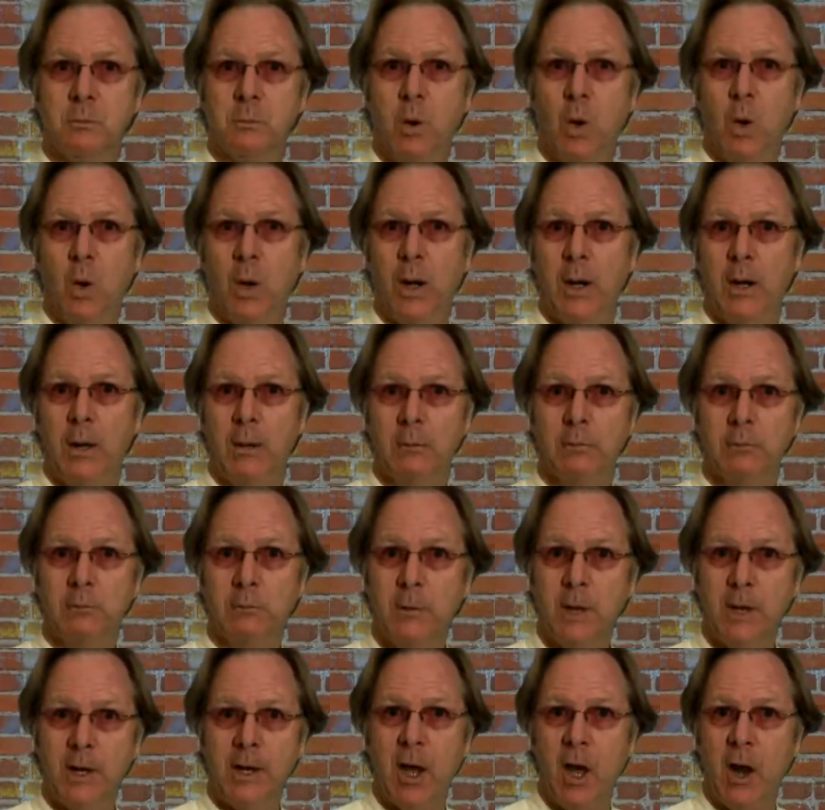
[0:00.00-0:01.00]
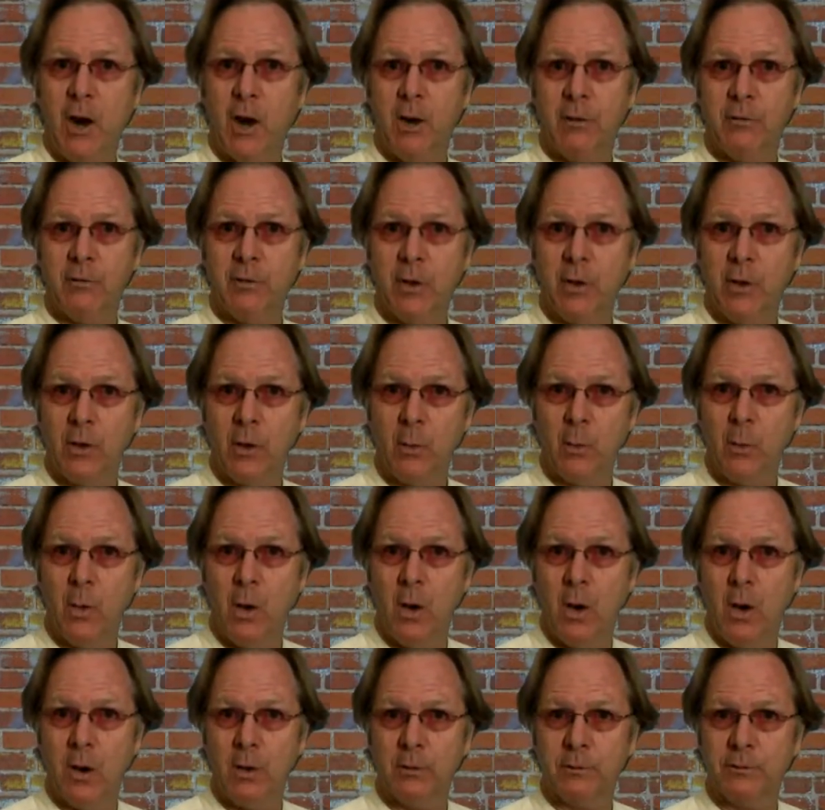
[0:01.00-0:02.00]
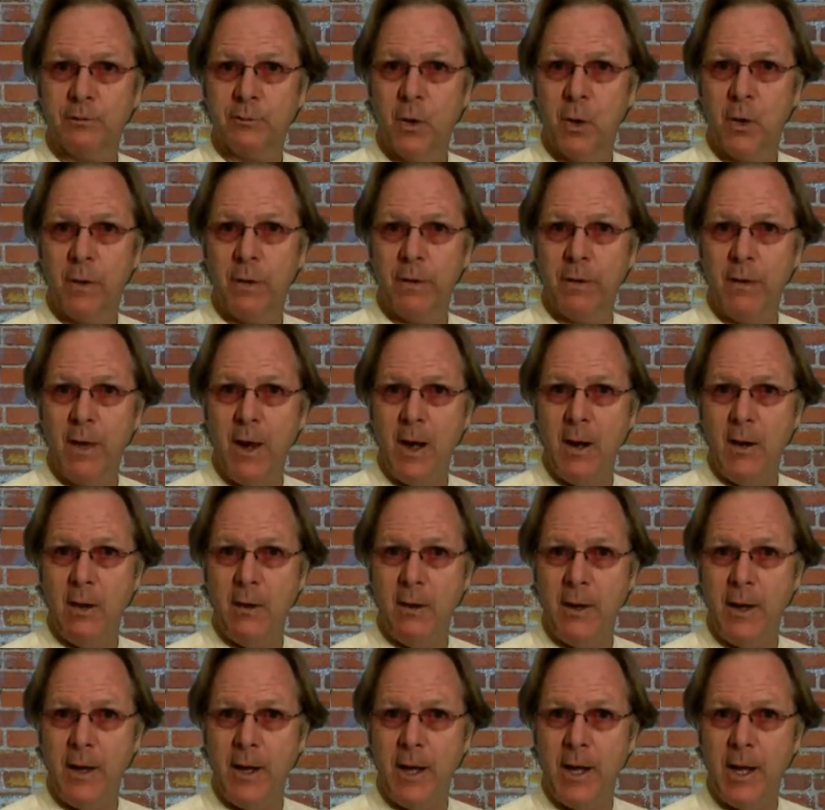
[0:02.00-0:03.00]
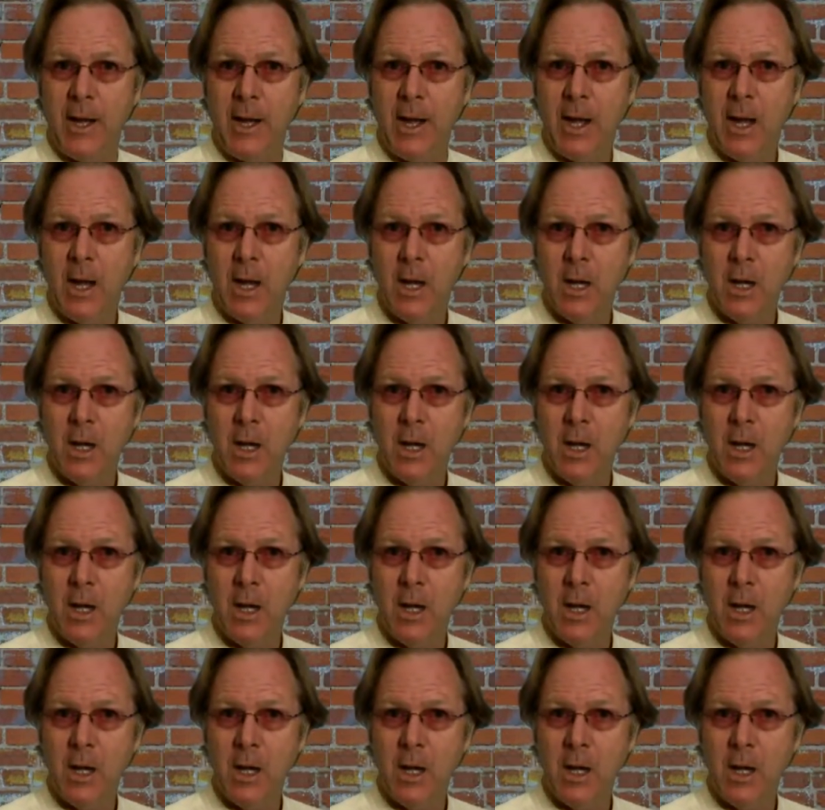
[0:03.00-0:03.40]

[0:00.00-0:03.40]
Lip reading: Boy, got off on the wrong foot there, didn't he?